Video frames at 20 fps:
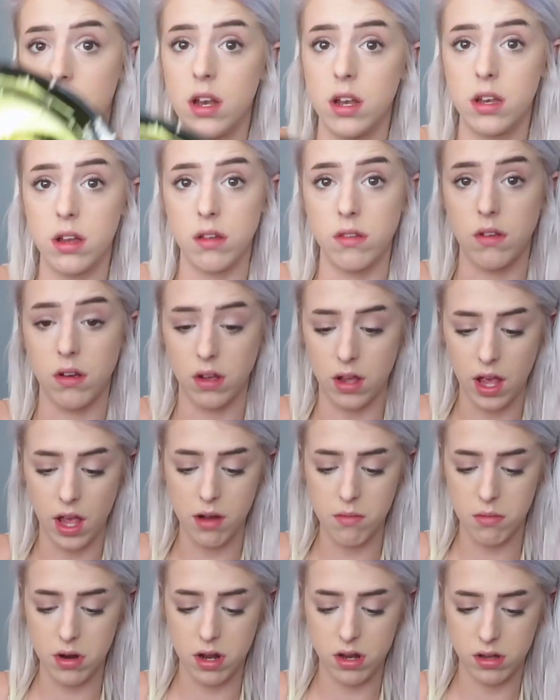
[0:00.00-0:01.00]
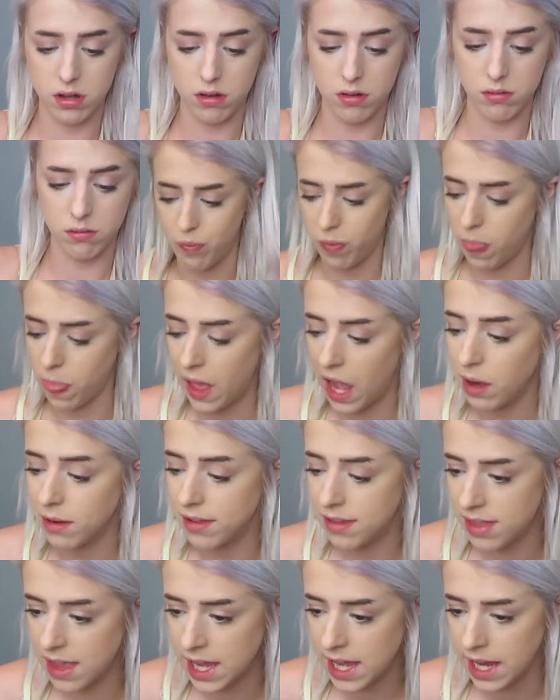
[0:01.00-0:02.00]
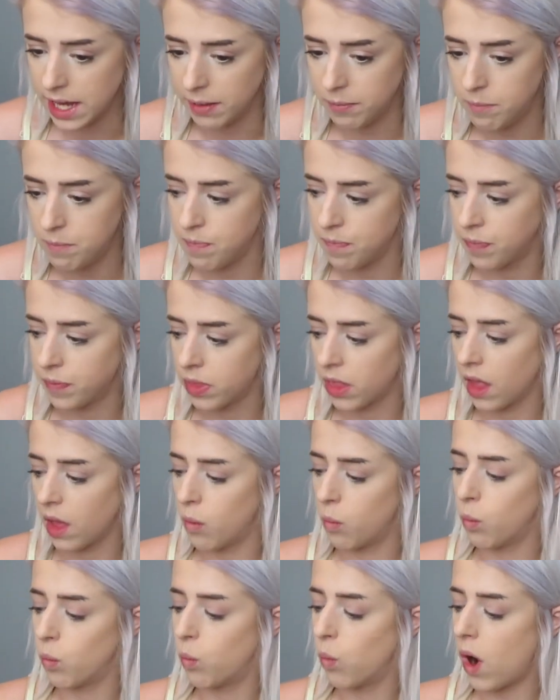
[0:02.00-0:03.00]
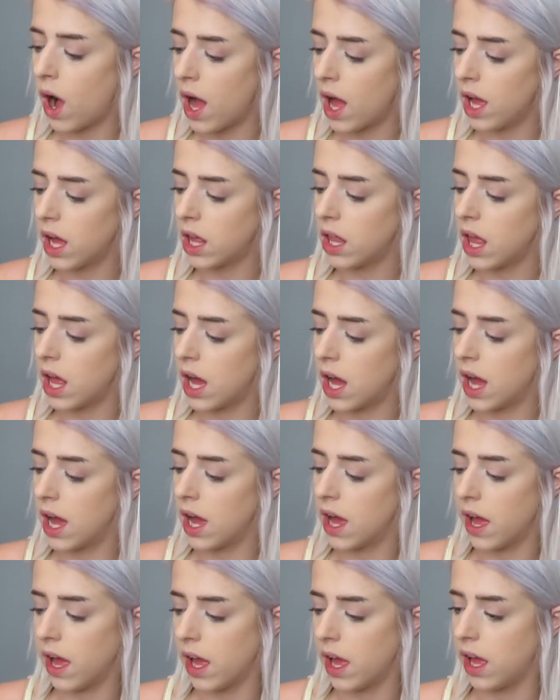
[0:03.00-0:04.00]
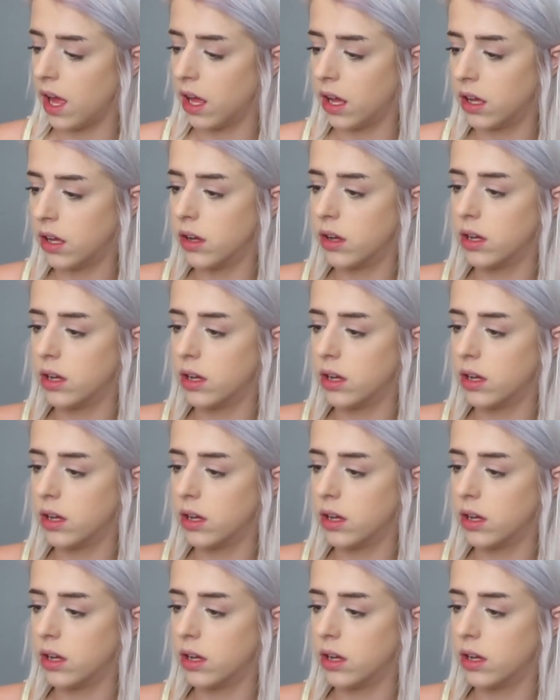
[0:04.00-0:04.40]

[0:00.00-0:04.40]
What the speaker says: it does on camera. I was thinking, while I